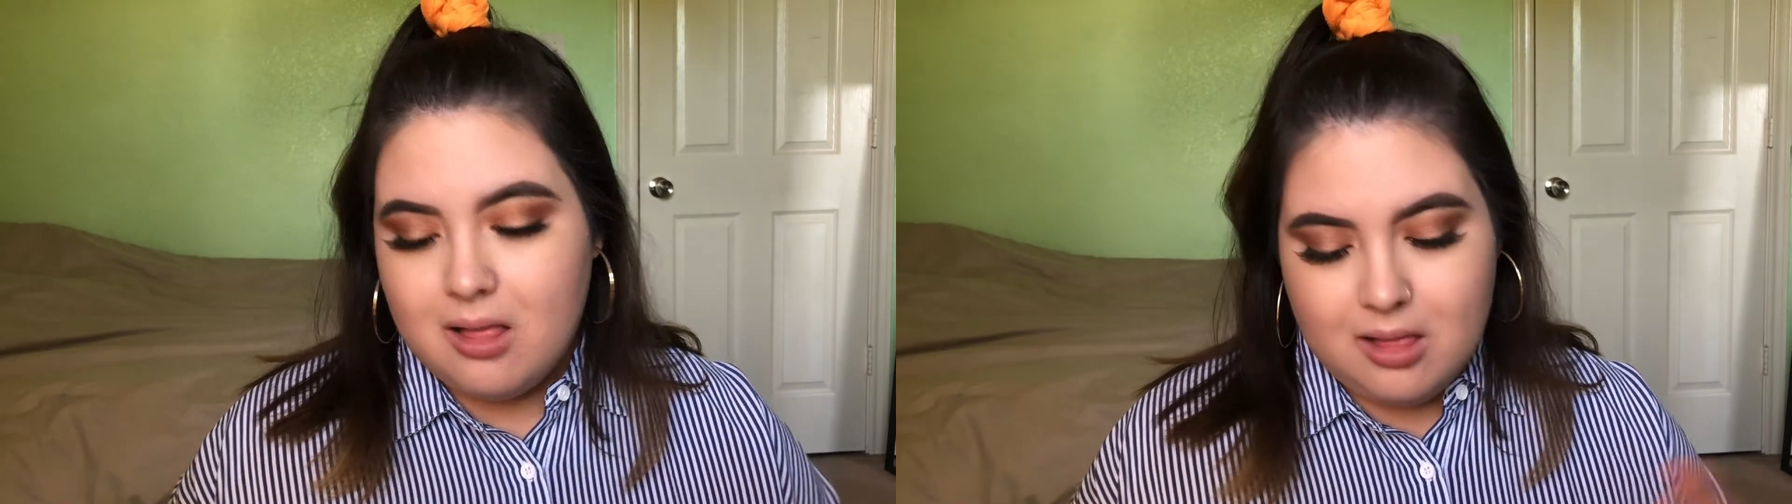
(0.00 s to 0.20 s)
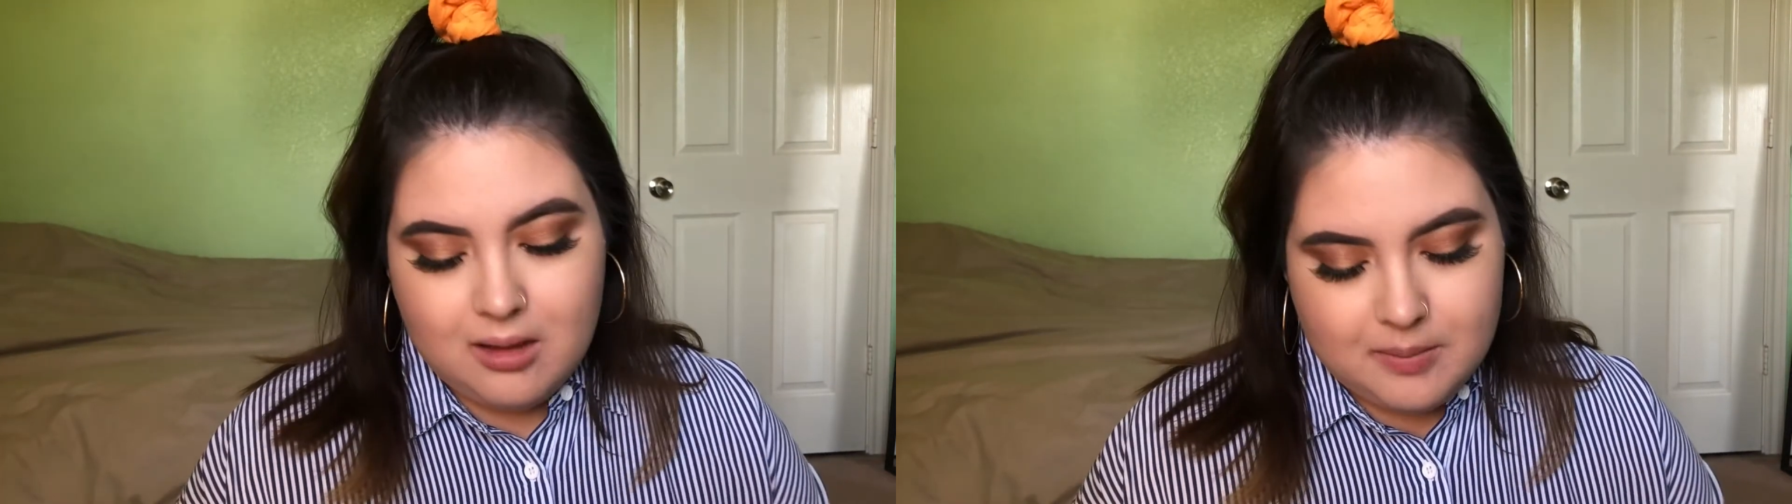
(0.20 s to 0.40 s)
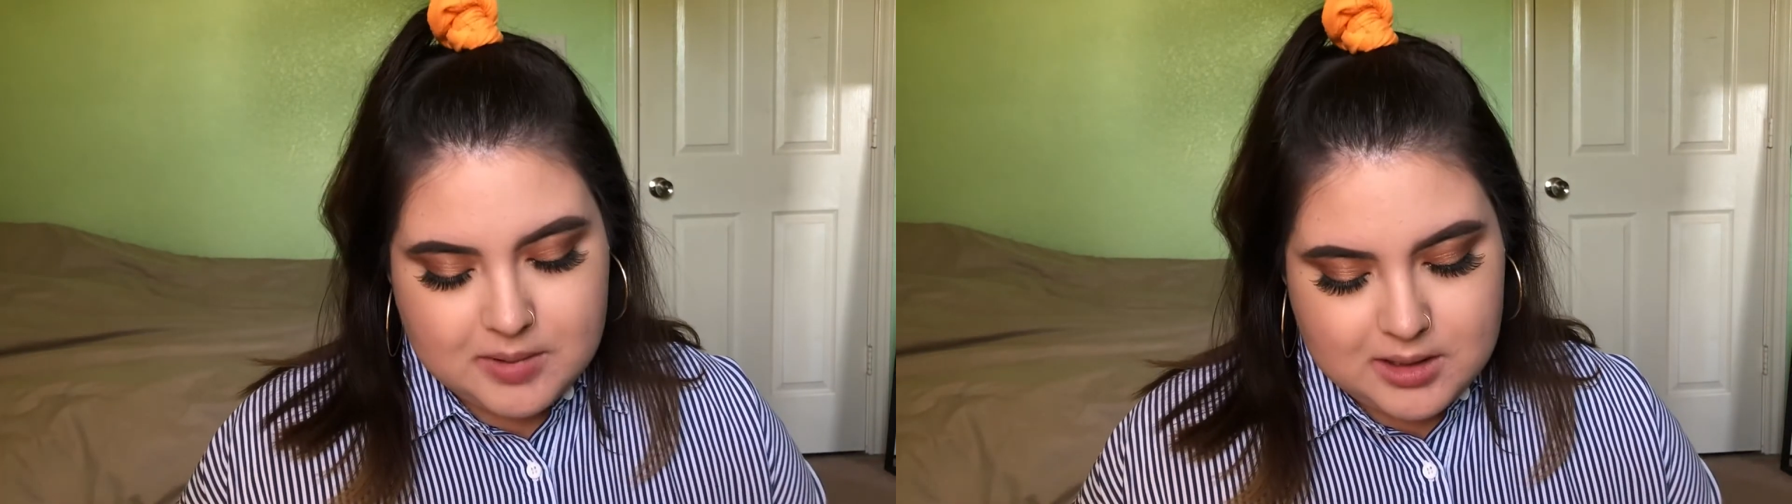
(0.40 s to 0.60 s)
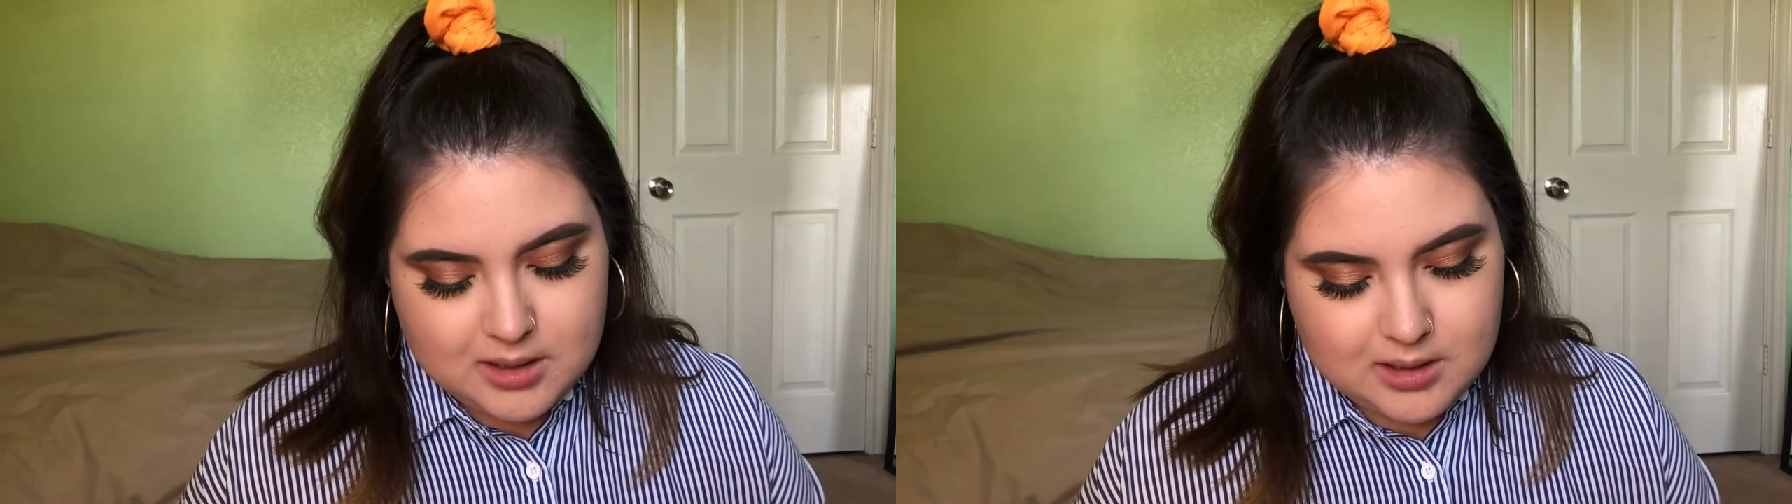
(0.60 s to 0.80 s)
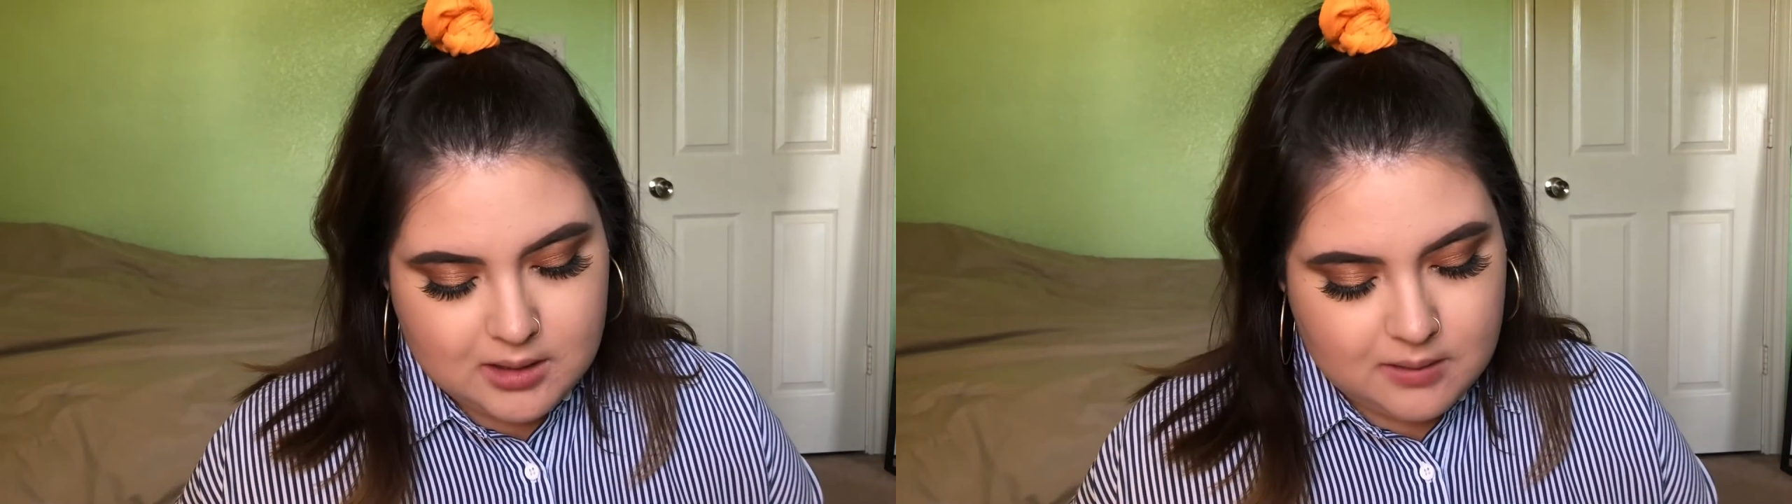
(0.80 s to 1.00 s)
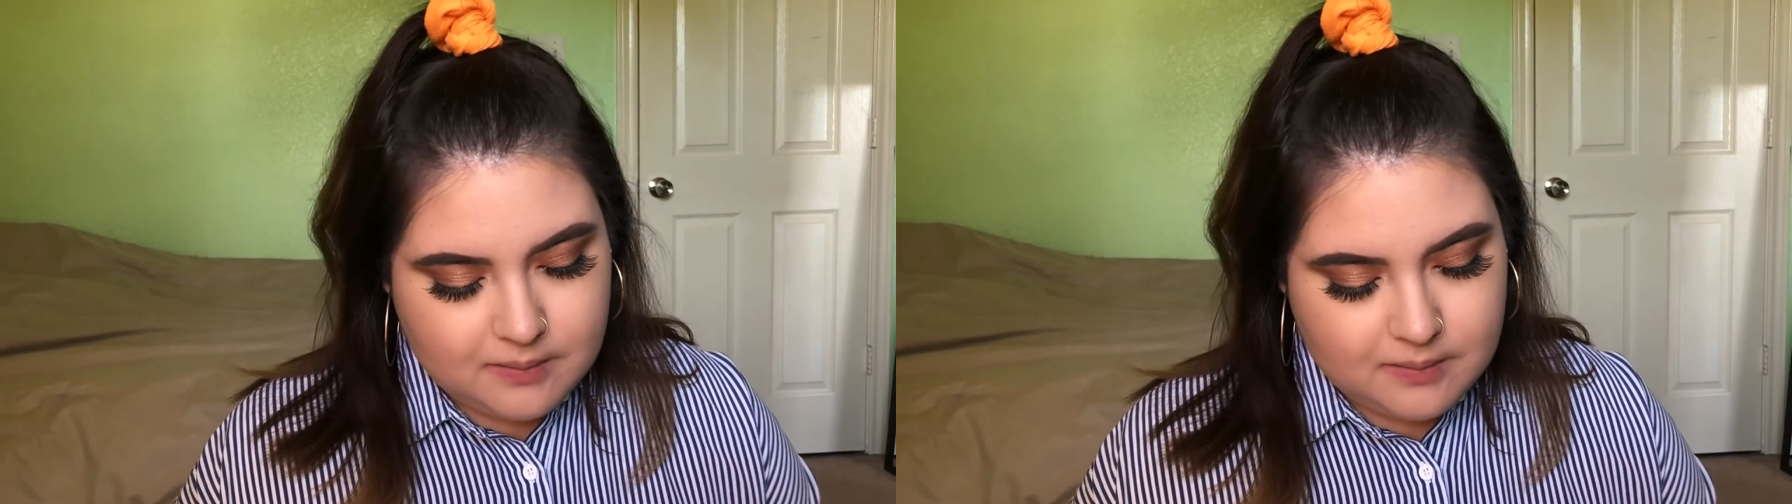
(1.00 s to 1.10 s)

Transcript: lipstick.